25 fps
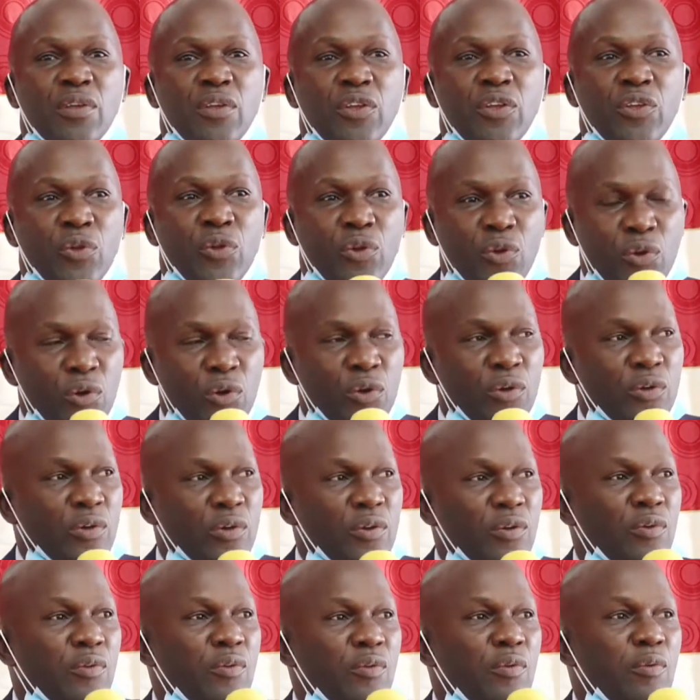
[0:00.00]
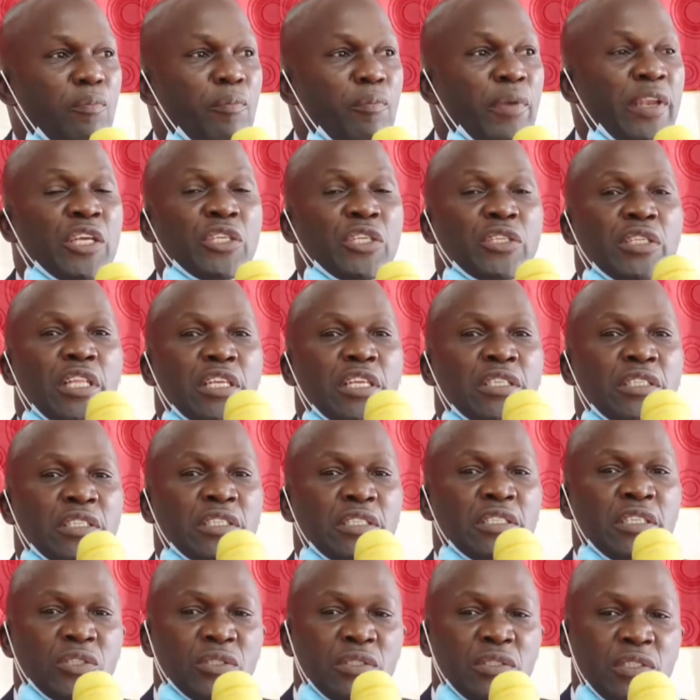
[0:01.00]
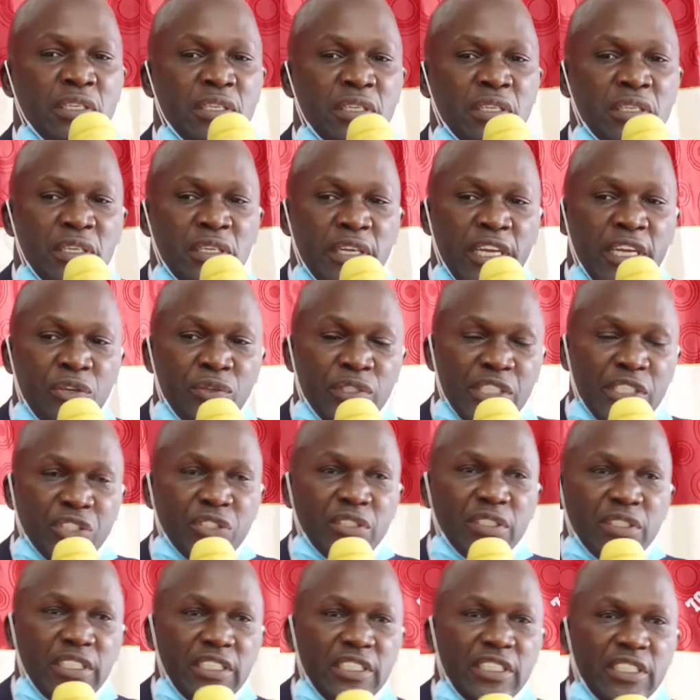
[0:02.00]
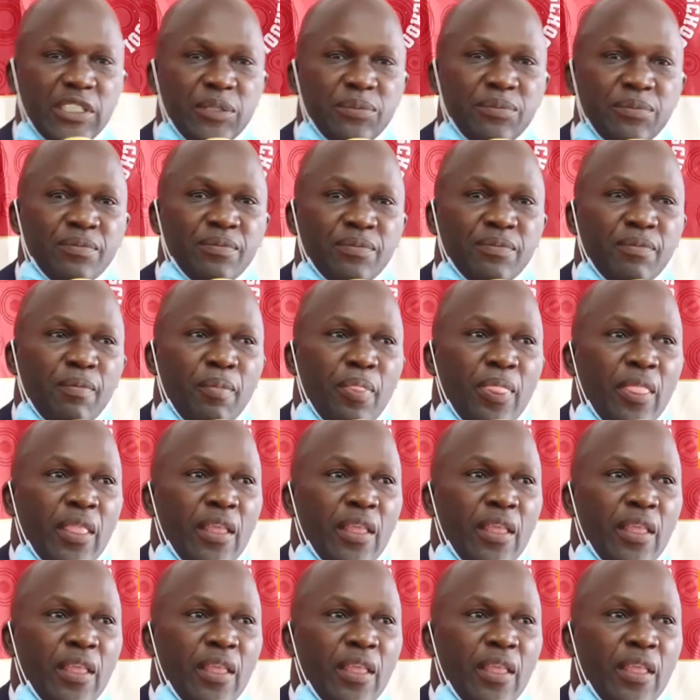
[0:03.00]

You know, the education system